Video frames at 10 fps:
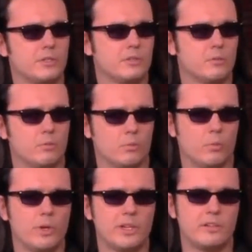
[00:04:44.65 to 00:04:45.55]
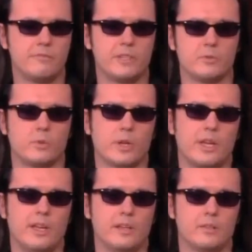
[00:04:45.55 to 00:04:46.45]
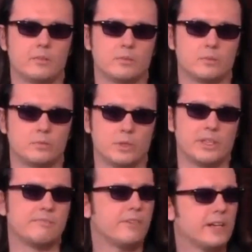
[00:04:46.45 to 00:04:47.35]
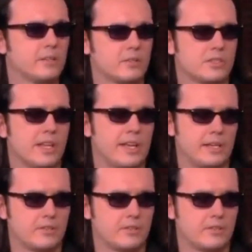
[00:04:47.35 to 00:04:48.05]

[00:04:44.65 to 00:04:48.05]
You know, one individual can't really fight the state.